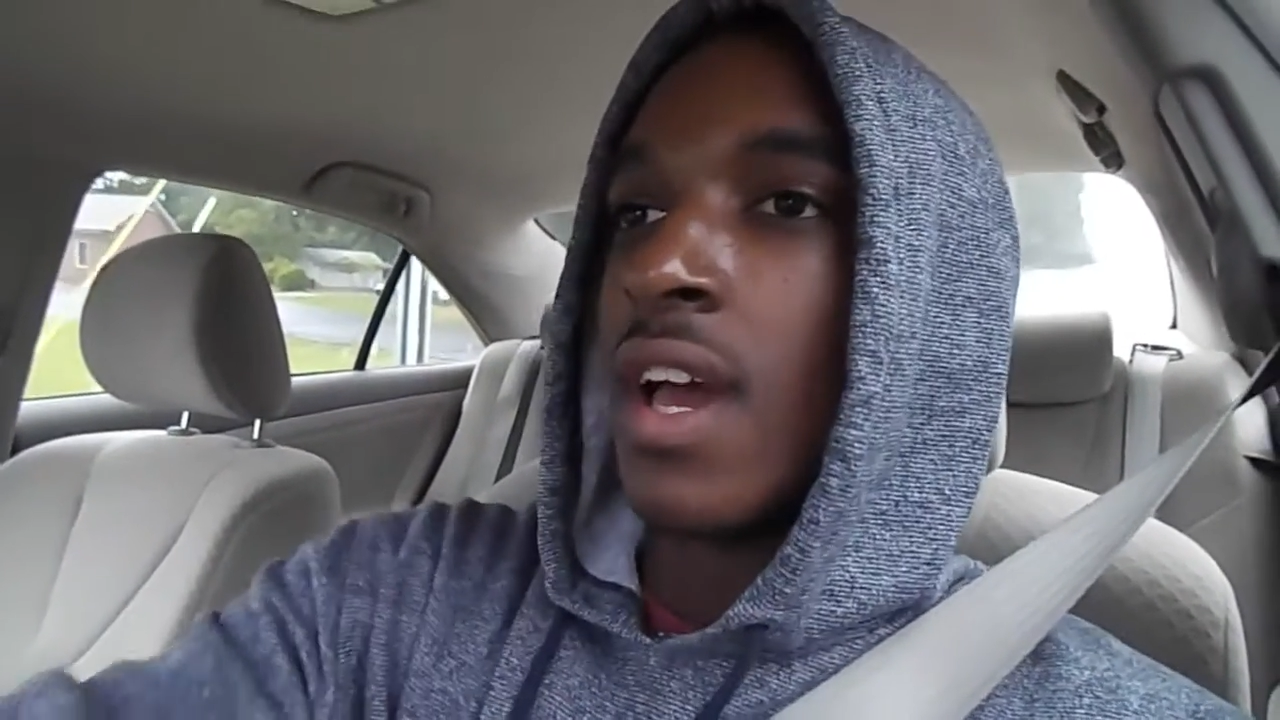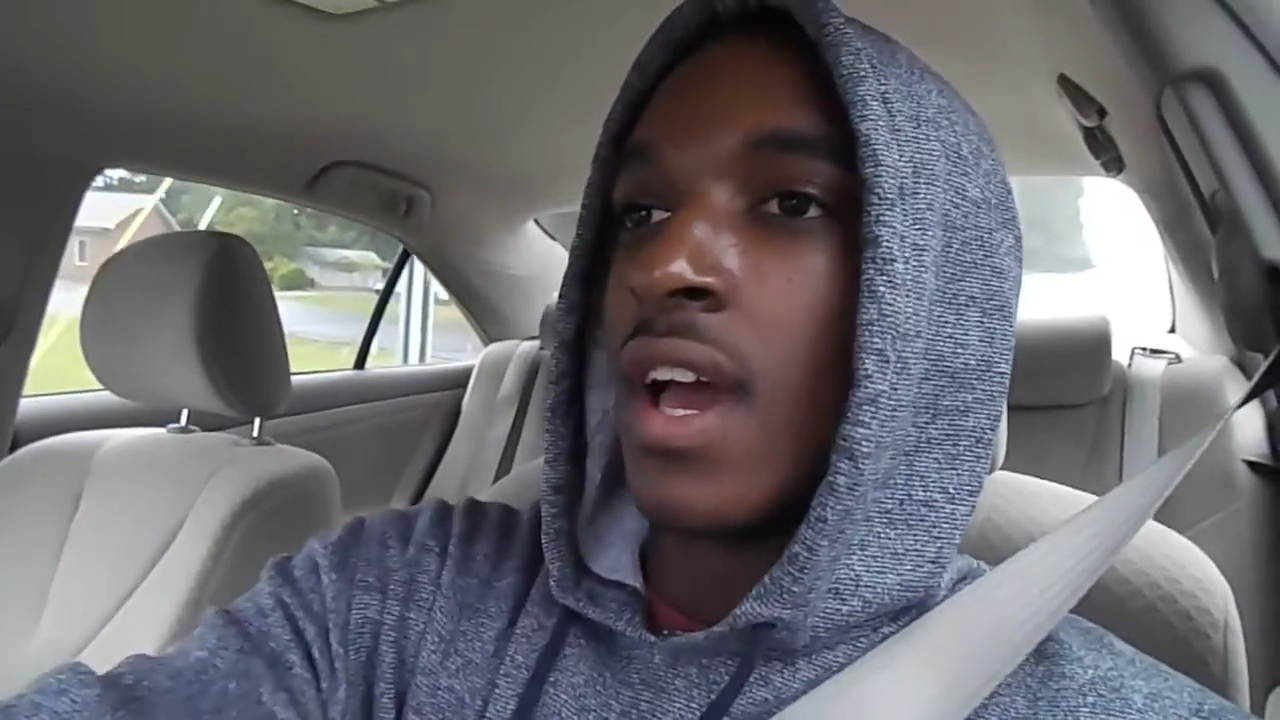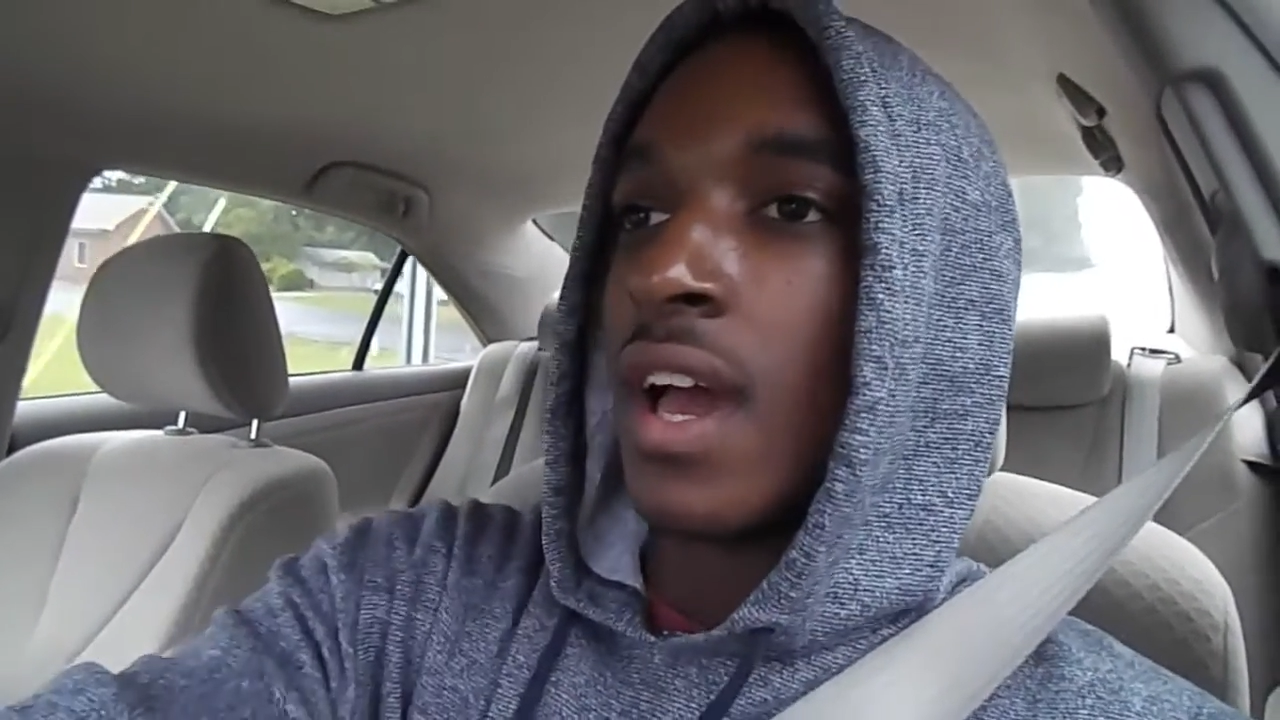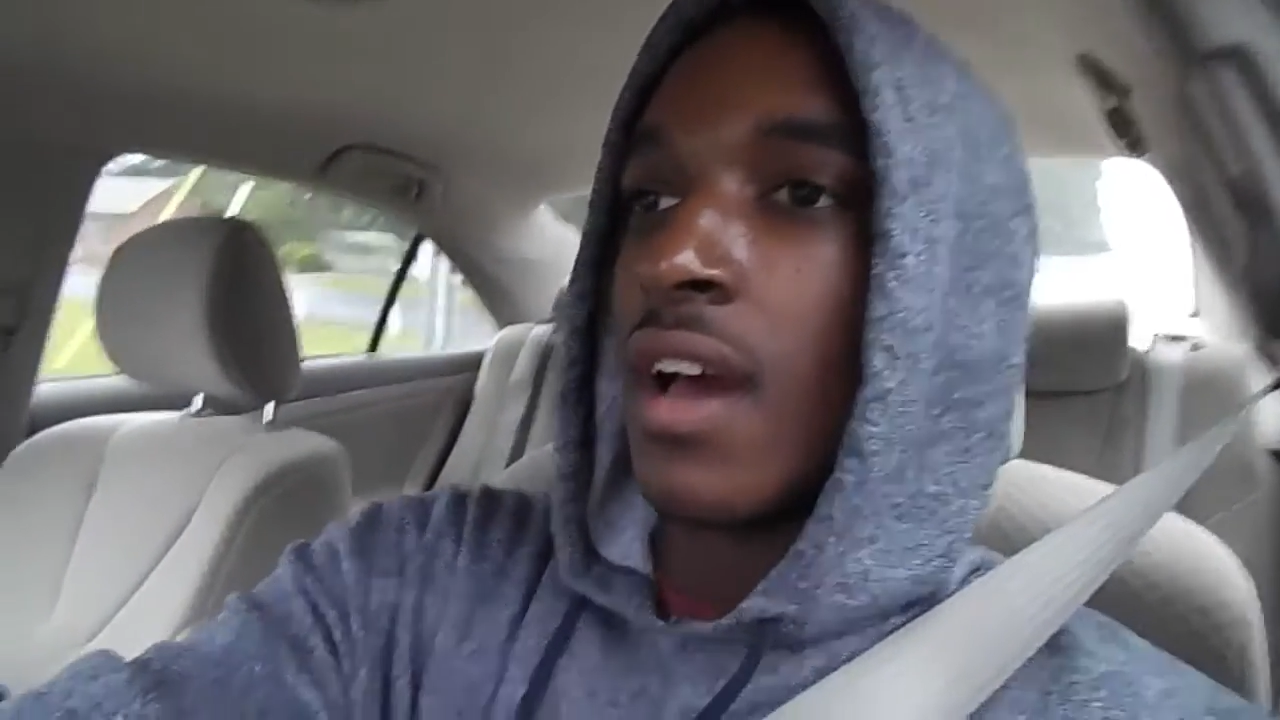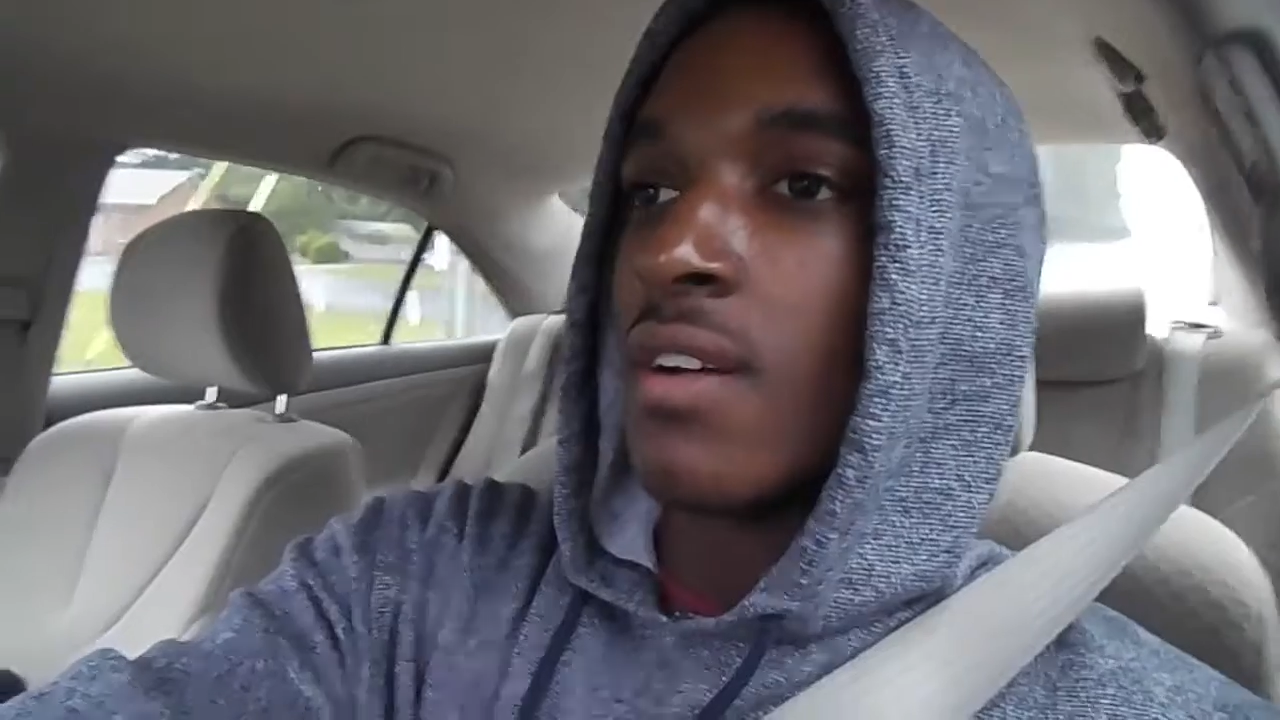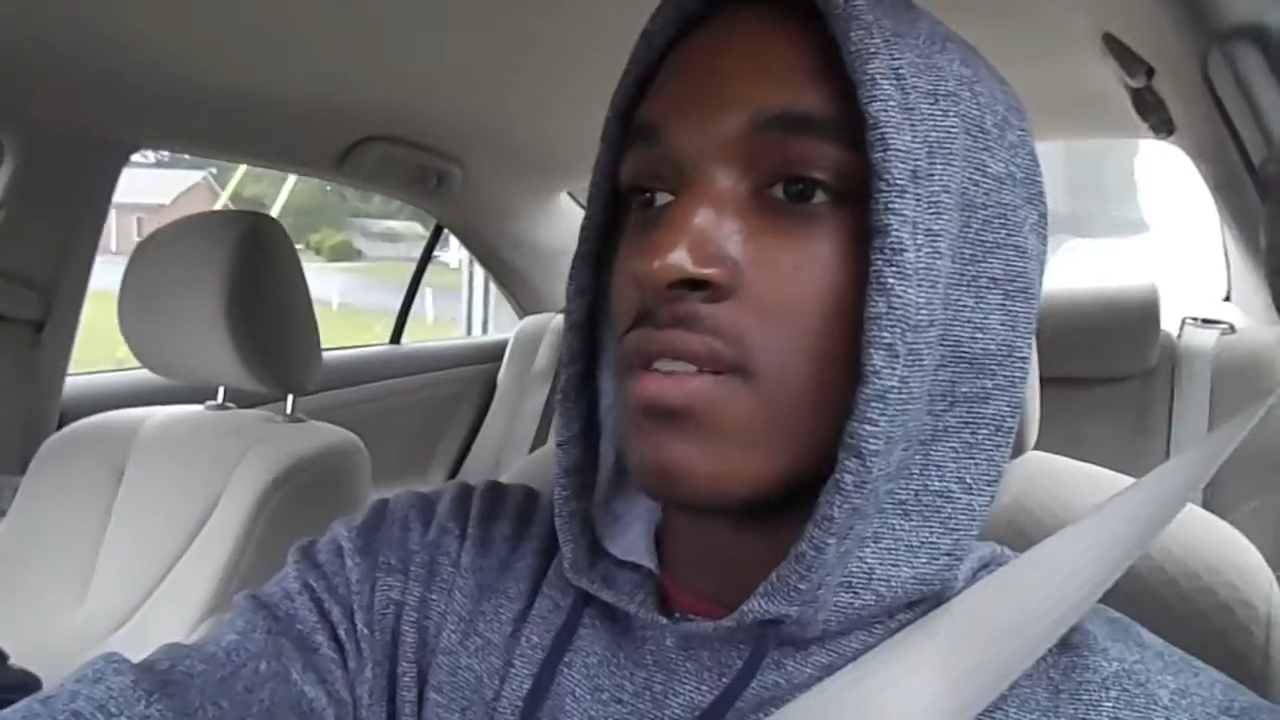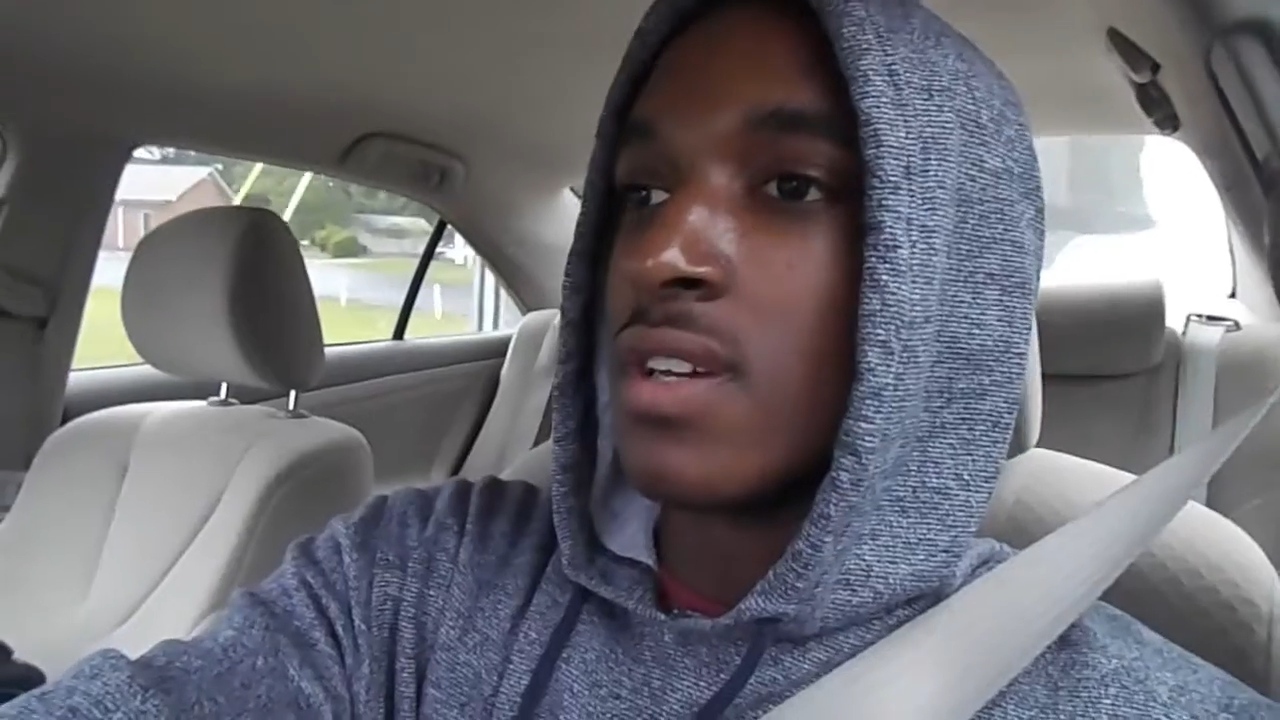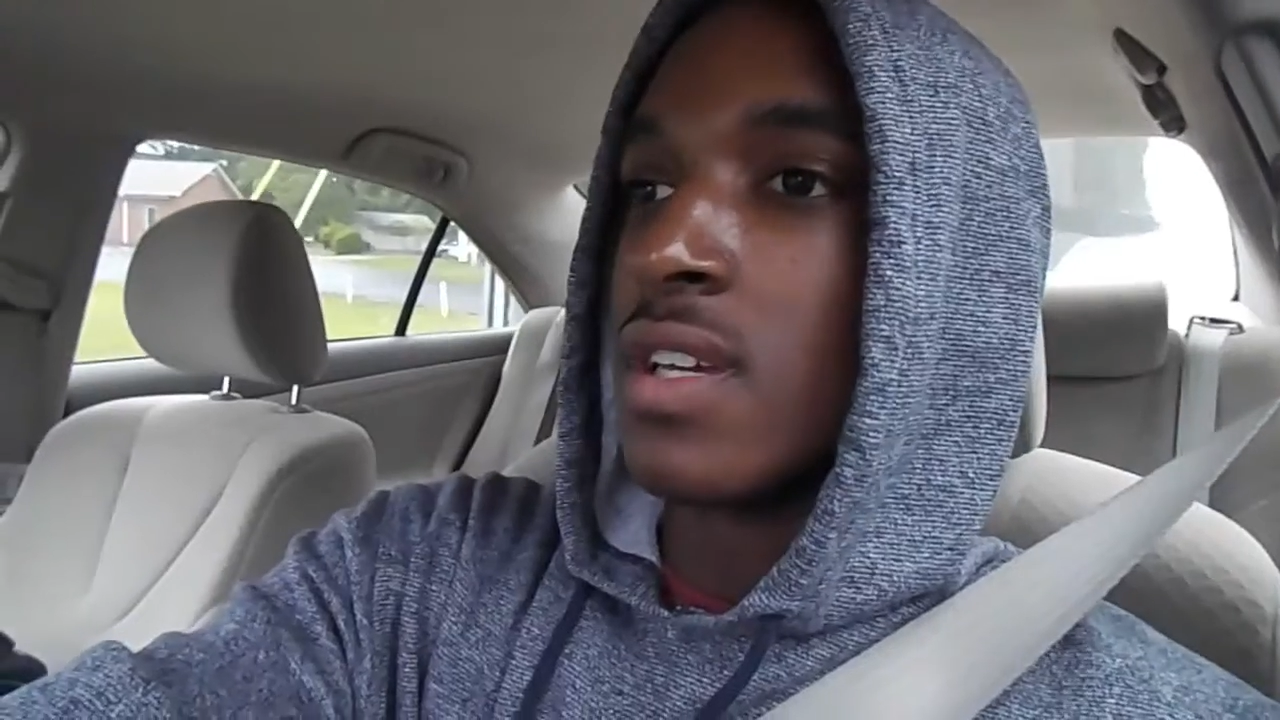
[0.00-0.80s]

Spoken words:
how